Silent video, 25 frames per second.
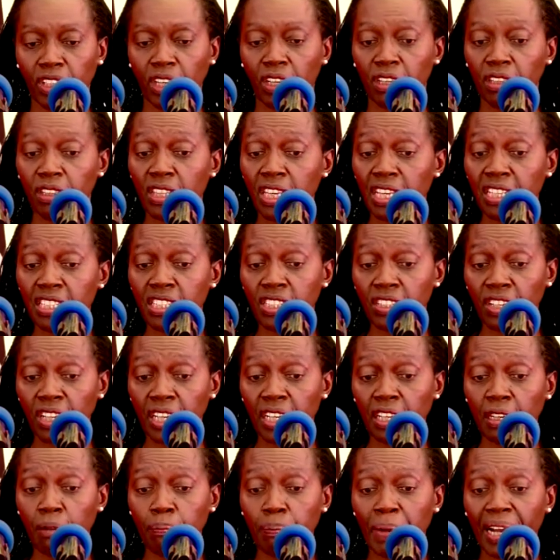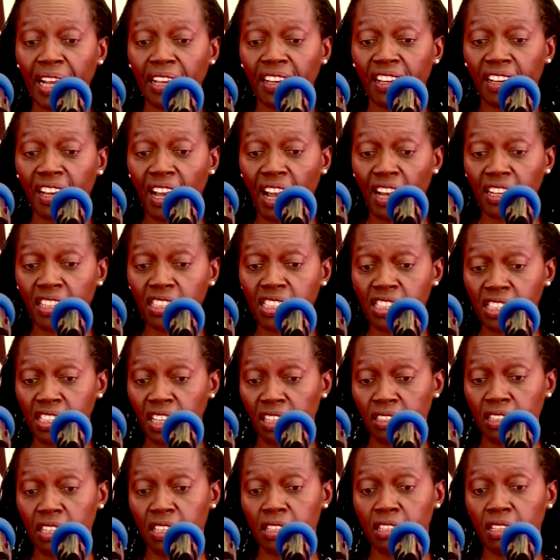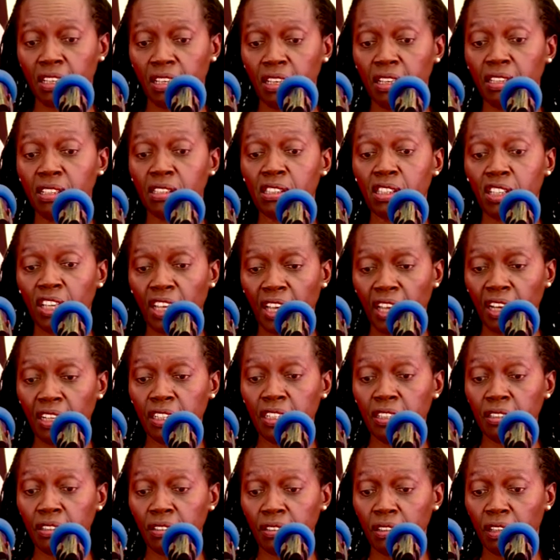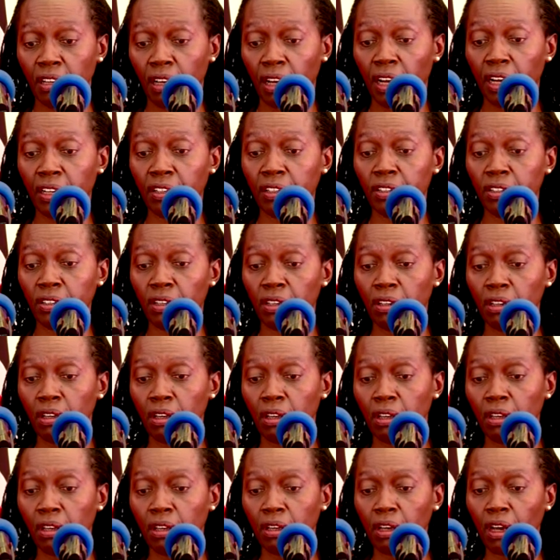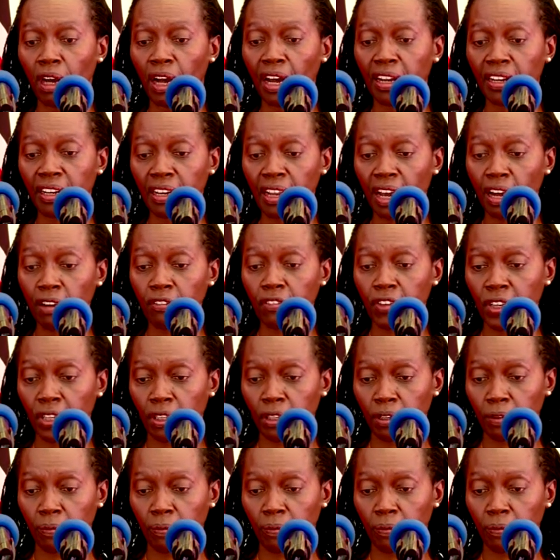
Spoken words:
This reign by gangsters is scary and unnerving.